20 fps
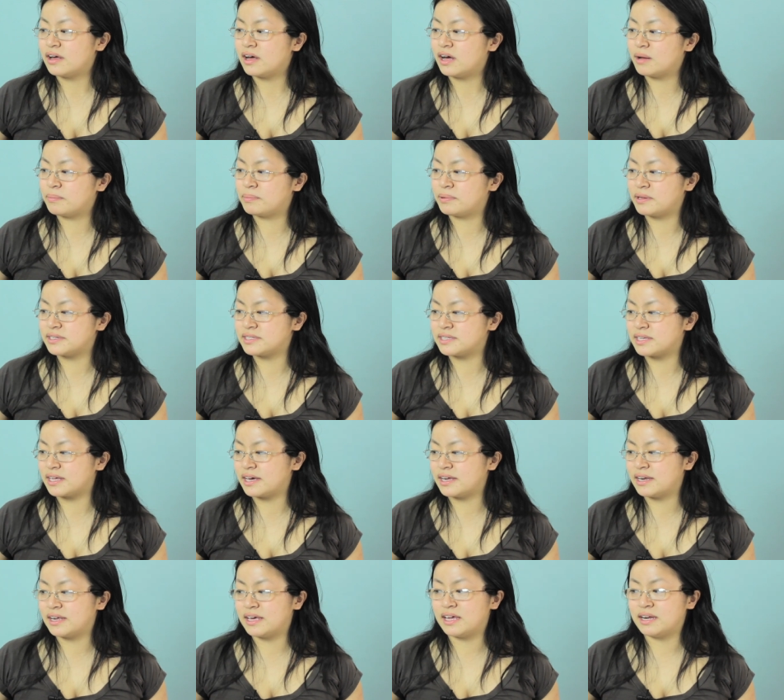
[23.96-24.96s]
a plus
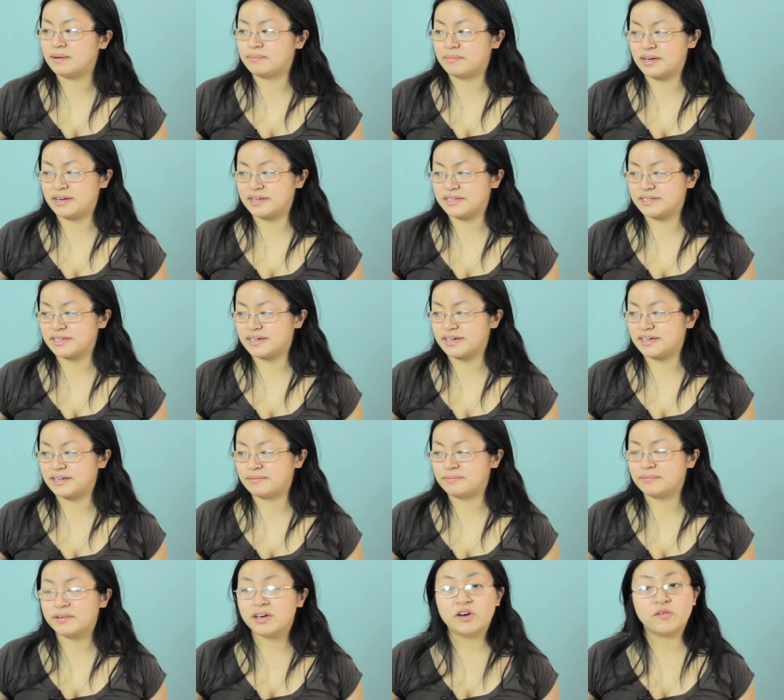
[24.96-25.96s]
sign, and a minus sign.
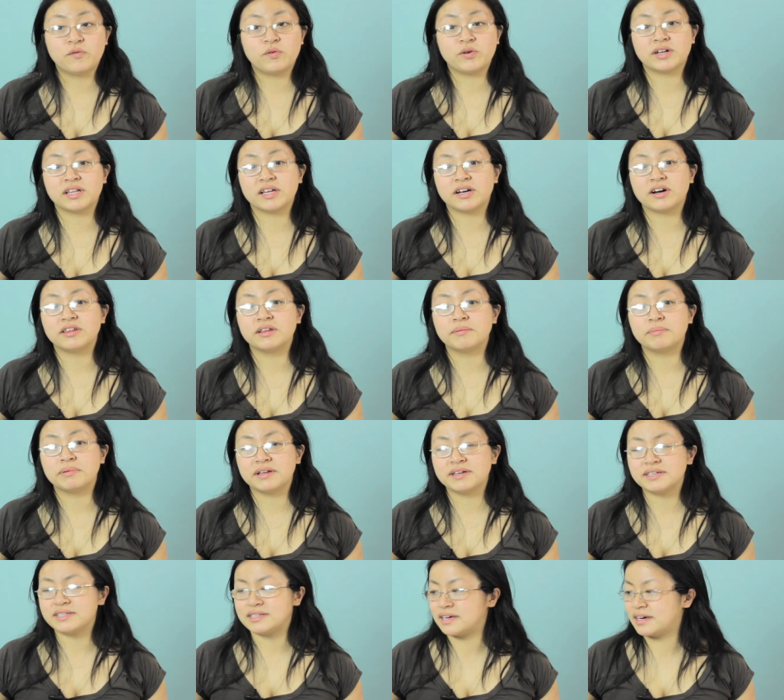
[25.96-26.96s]
If we click on the
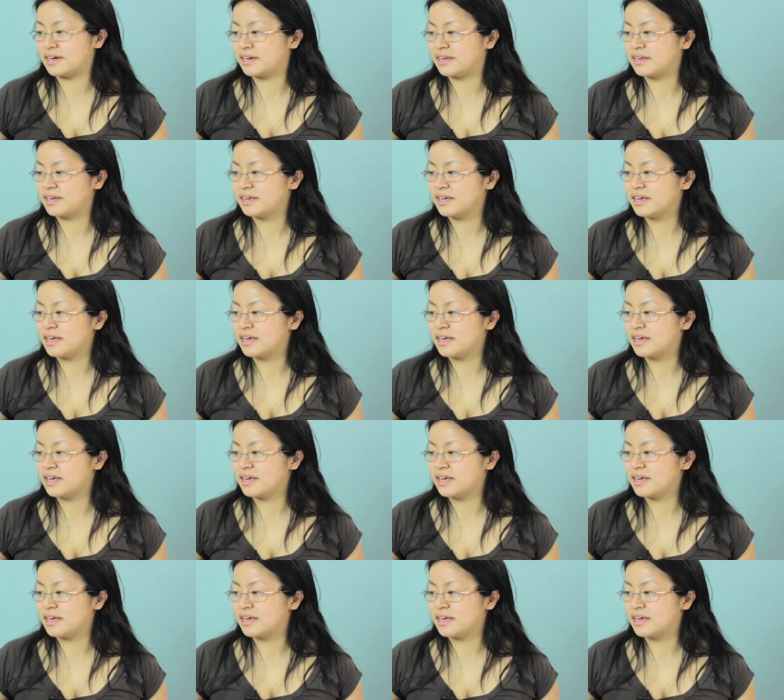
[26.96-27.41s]
plus sign,